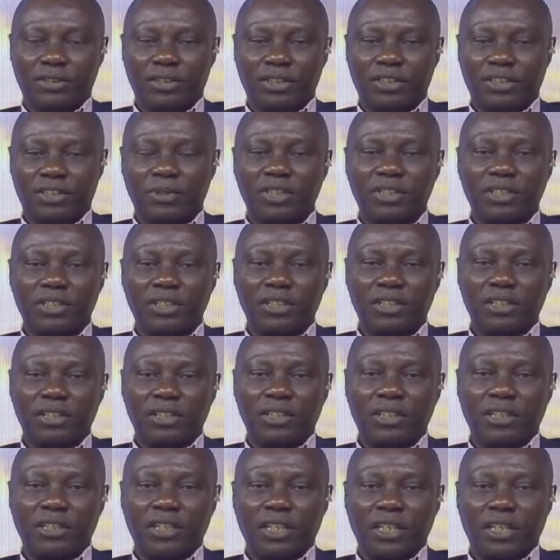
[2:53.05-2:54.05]

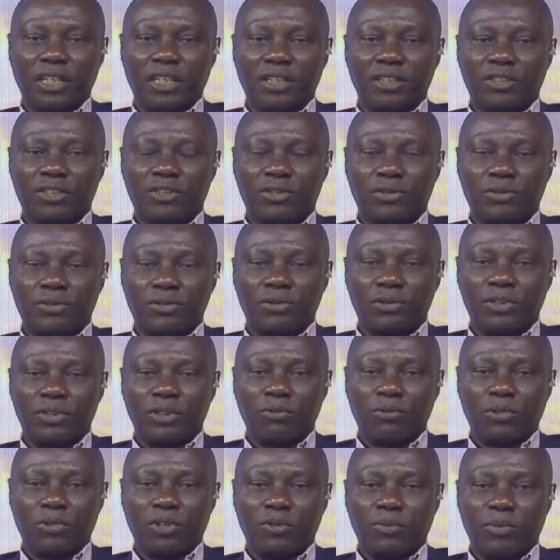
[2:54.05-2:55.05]
especially
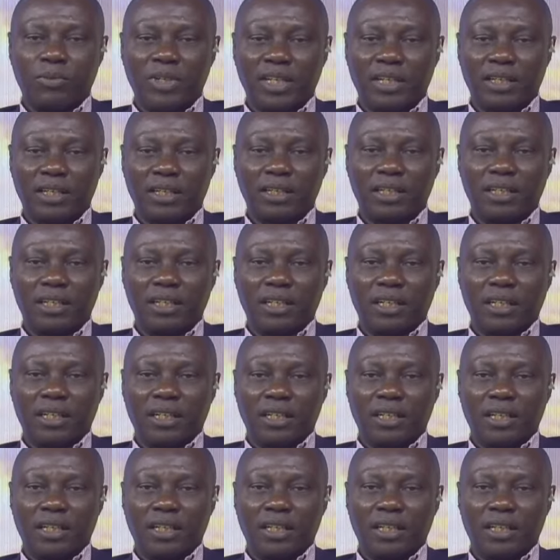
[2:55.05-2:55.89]
through the World Bank.